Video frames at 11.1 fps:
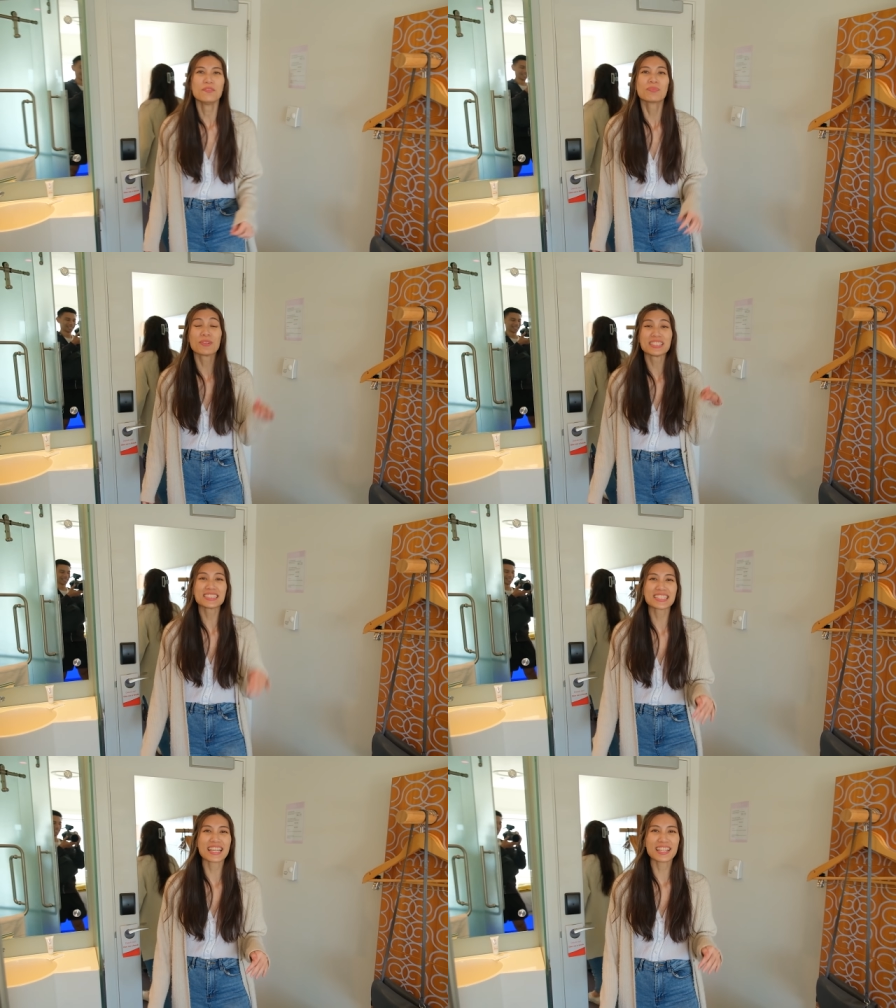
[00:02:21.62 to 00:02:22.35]
We're
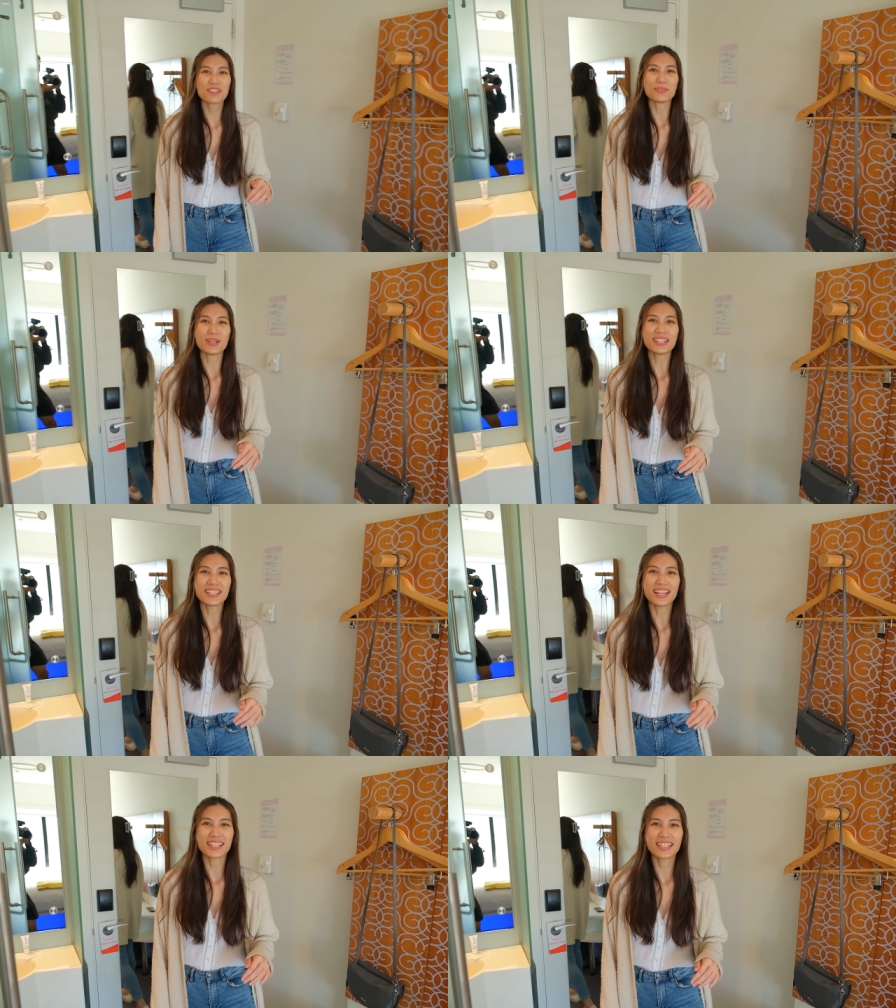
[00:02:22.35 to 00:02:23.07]
staying
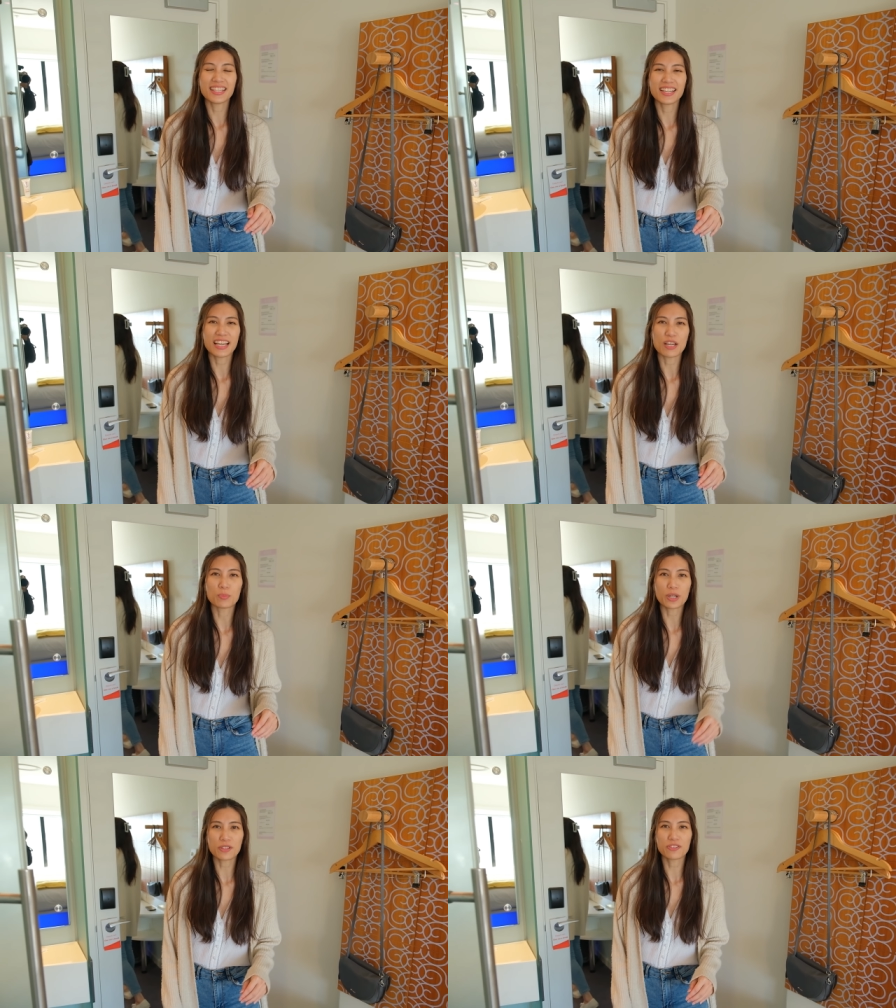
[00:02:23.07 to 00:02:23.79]
one night here
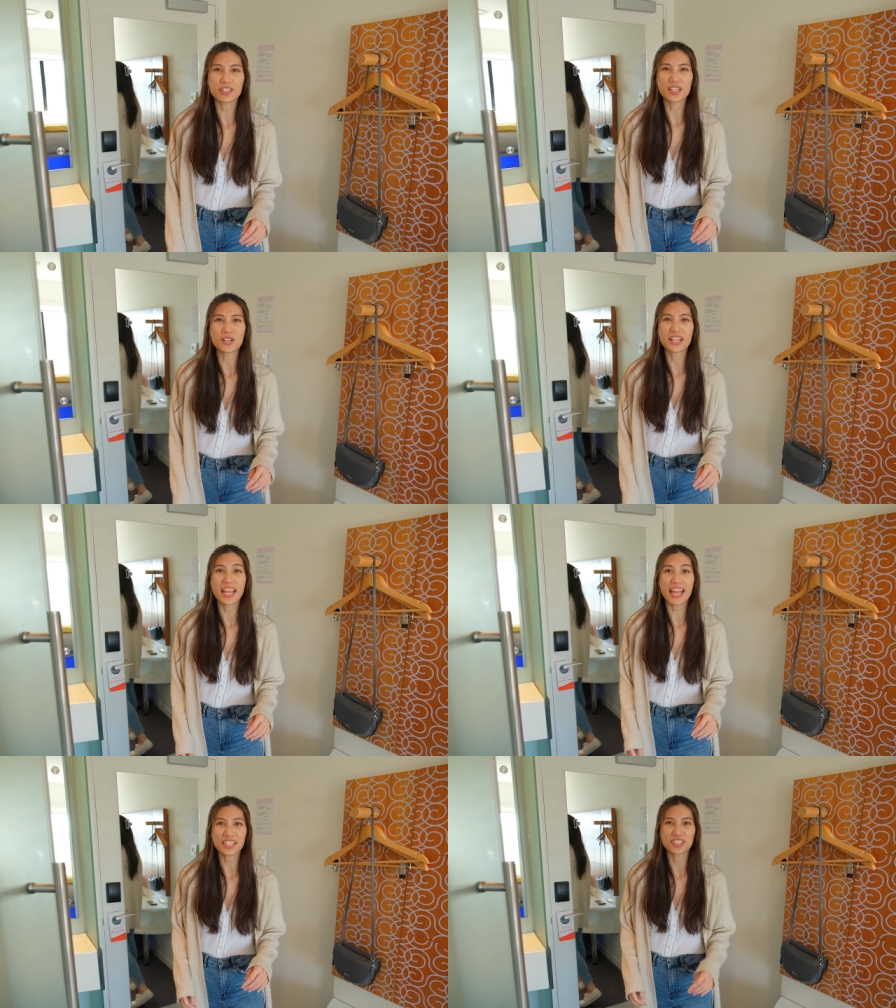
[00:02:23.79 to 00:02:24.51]
at BreakFree on
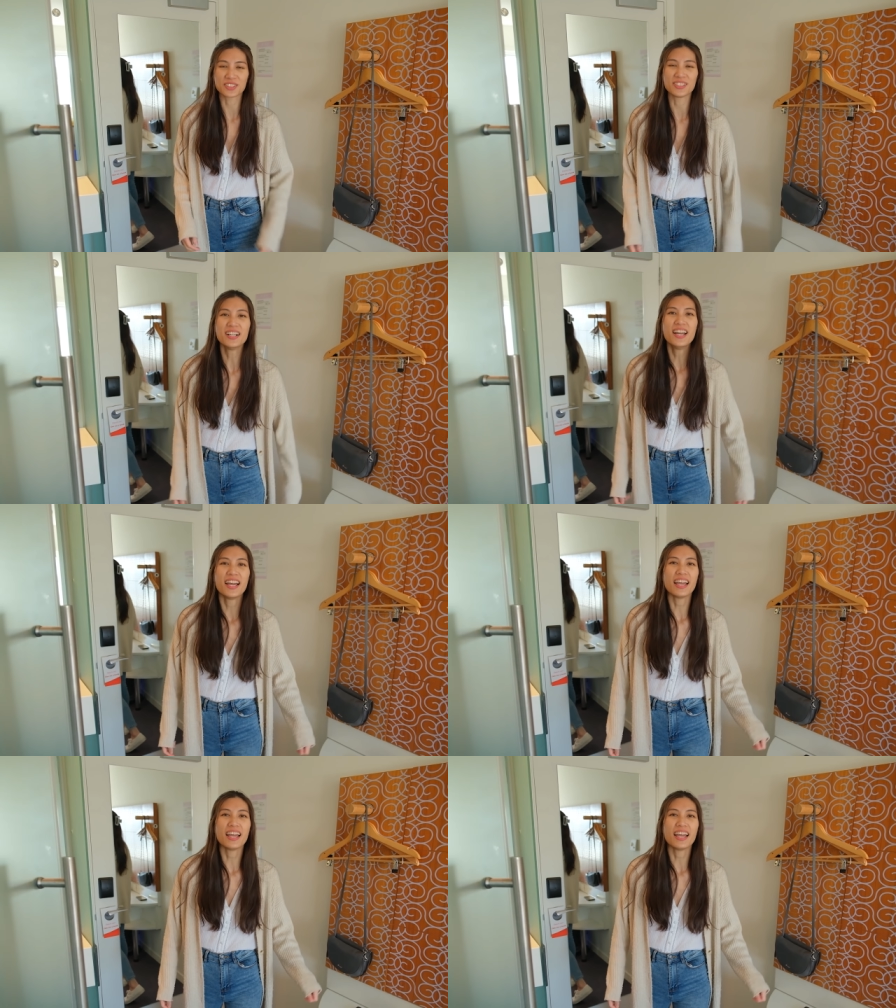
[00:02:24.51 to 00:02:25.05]
Cashel,